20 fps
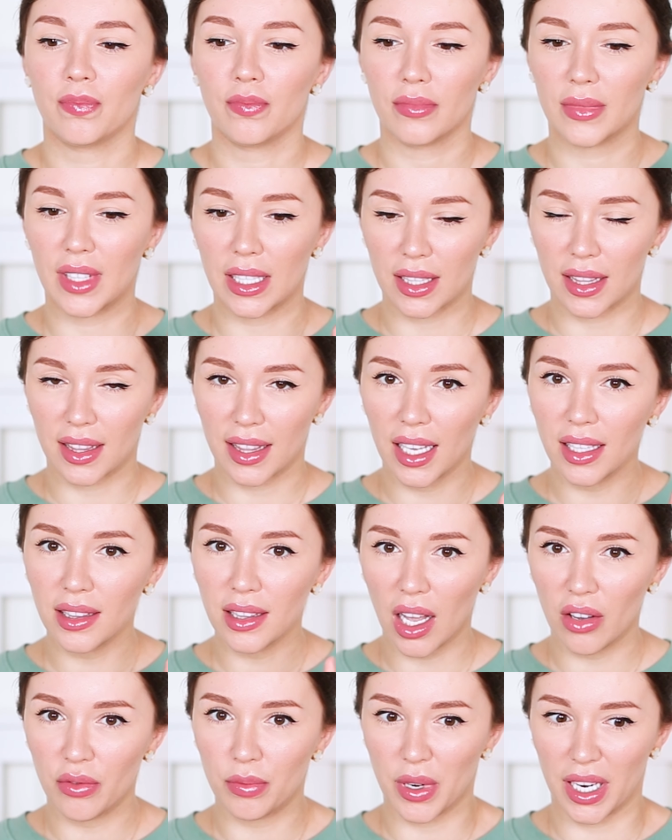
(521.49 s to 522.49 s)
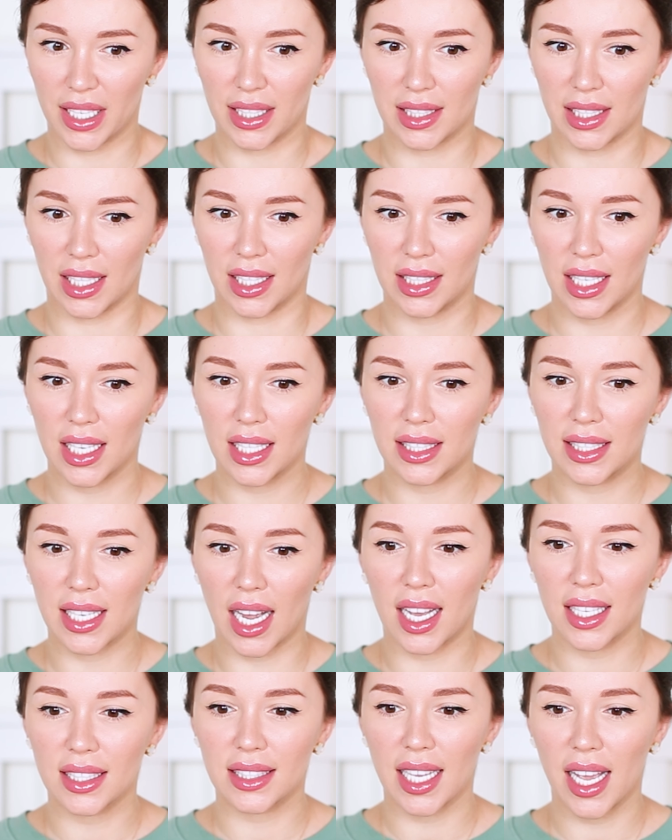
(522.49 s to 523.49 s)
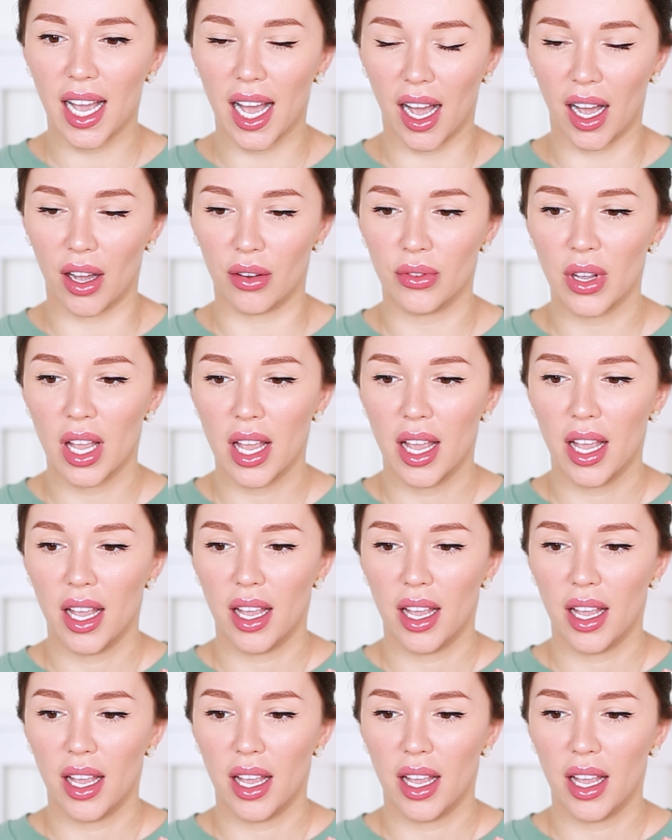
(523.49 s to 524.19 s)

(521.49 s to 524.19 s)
the thin love bracelet, it does have